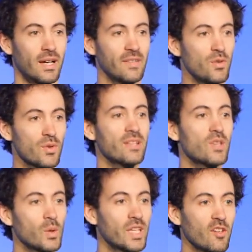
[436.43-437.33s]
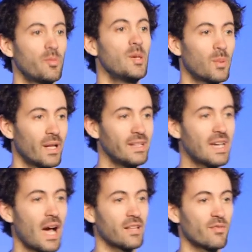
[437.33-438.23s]
And if you then don't give people any
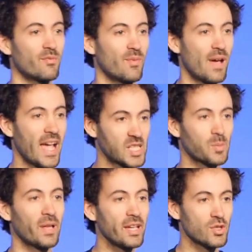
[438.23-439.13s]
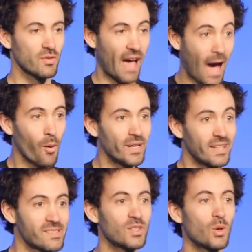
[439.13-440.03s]
kind of explanation of how it
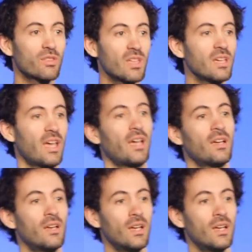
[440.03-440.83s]
is that you're thinking.